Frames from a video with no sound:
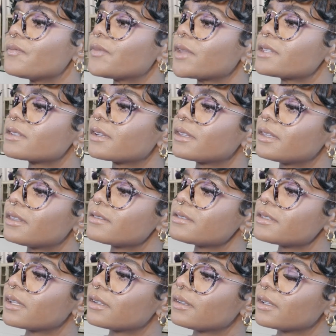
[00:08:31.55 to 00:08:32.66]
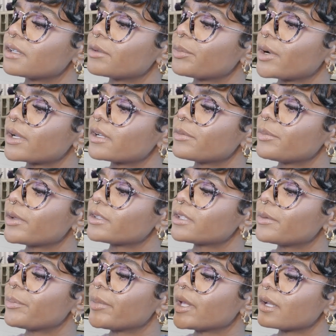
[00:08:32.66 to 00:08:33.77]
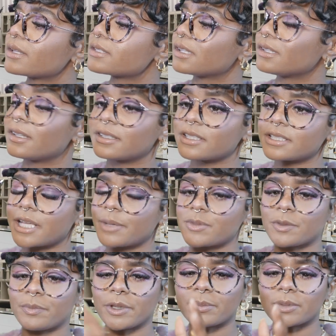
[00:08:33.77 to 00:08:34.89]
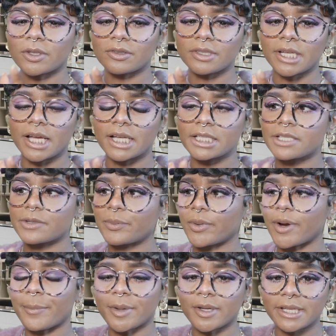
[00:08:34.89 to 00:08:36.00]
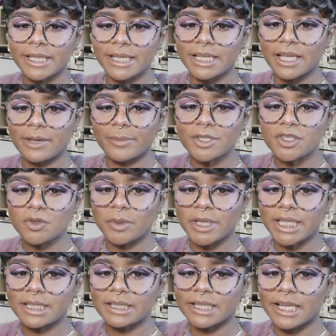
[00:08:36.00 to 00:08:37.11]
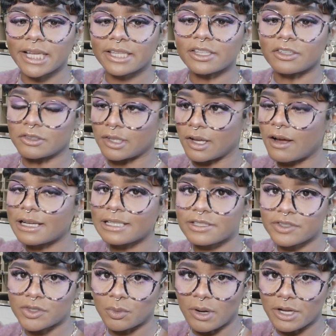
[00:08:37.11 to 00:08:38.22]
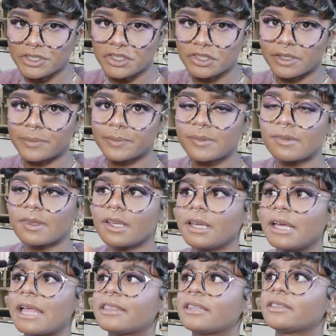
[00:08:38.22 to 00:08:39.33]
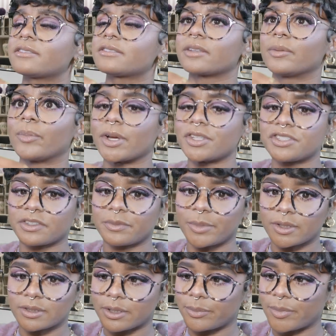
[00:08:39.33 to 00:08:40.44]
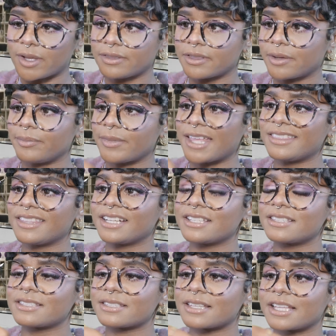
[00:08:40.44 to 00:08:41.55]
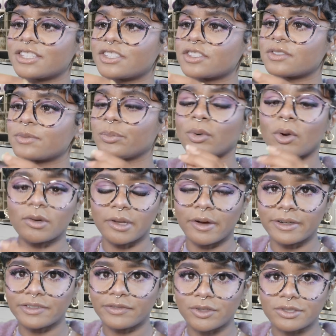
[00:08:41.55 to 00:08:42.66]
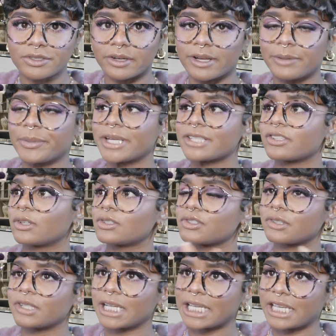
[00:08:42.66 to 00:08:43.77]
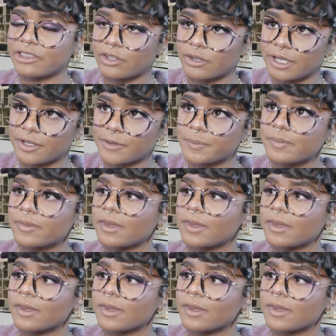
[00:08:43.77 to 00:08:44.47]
that's good that there's not a lot of product built up, because a lot of times people are not properly getting in between like their locks to wash them, and there's a bunch of built up on them, and then it's prolonged for so long because they're also not getting their hair